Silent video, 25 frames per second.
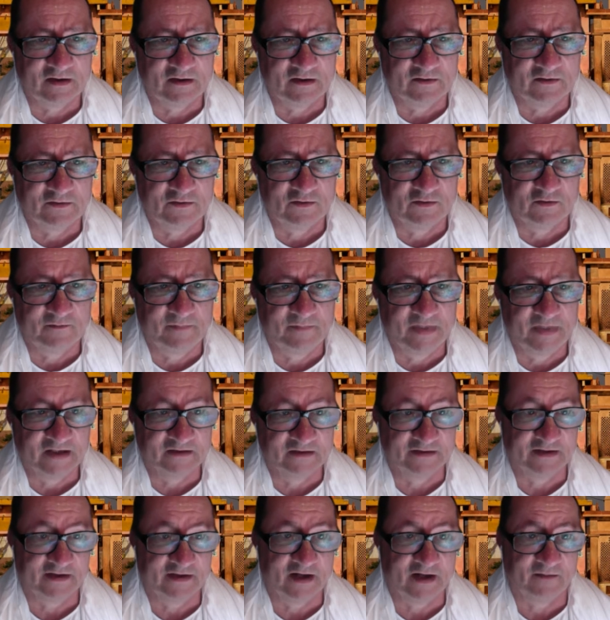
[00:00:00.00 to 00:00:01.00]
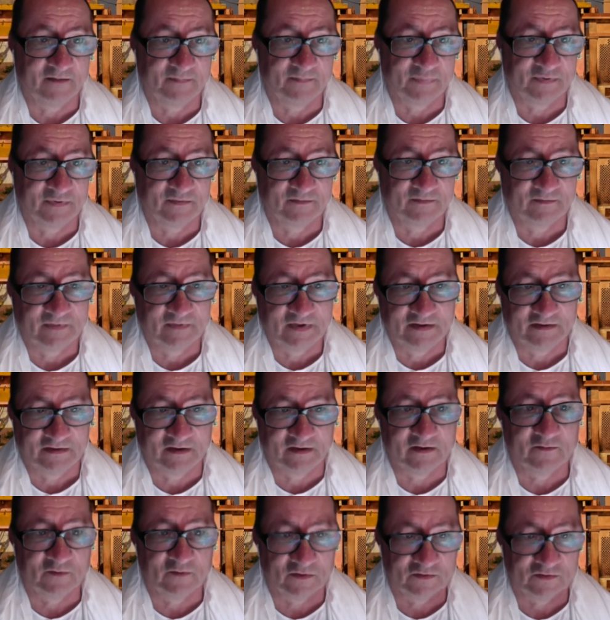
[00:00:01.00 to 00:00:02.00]
although building up.
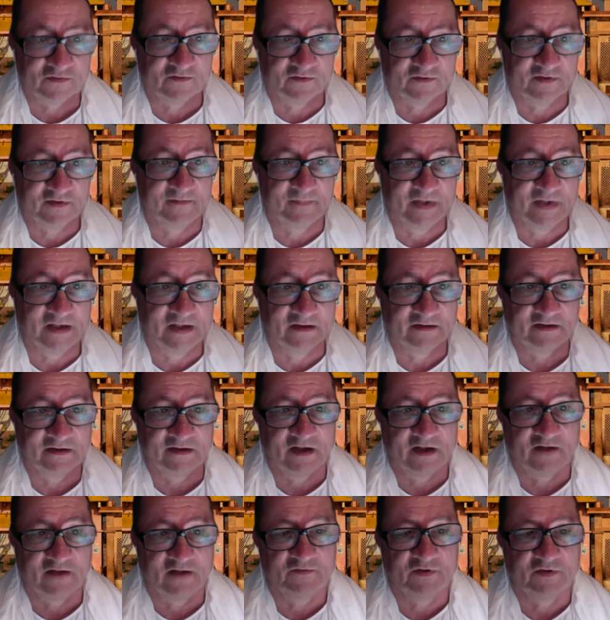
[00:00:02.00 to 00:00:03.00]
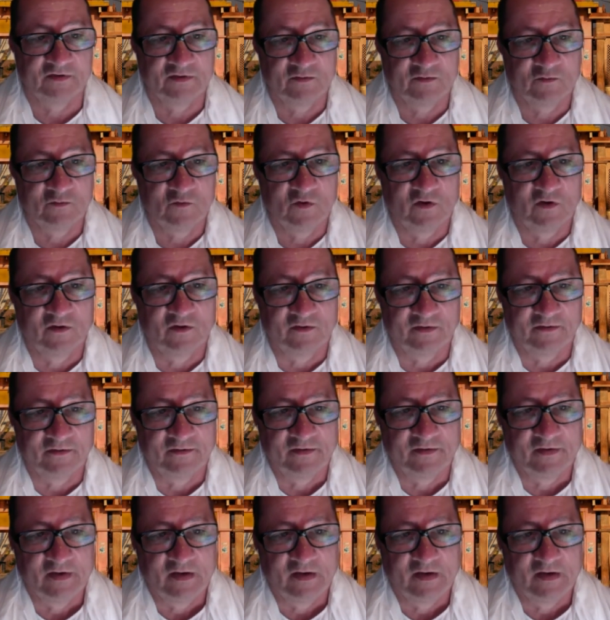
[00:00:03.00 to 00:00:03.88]
Italy was rebuilding after the war,